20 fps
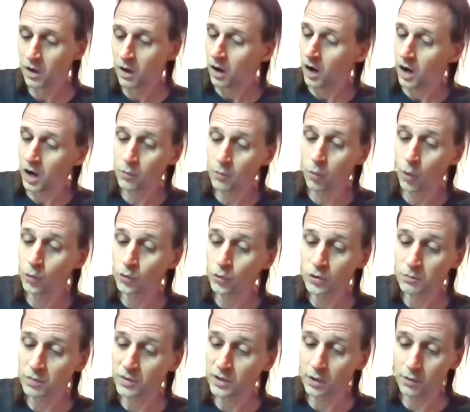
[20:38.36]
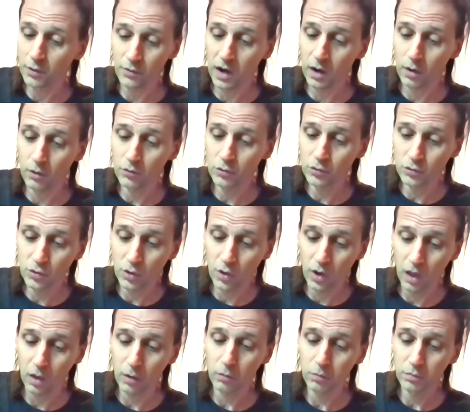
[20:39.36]
I won't be around to
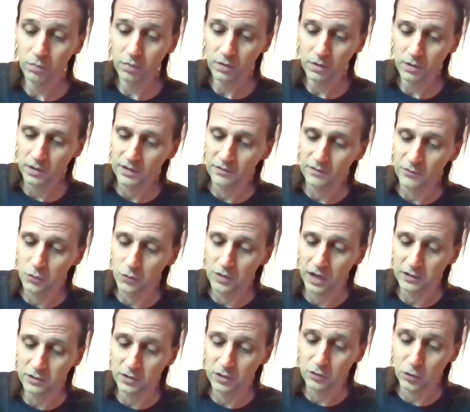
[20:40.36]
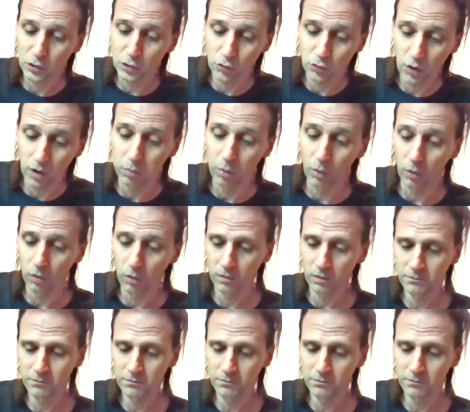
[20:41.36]
help if you get into trouble.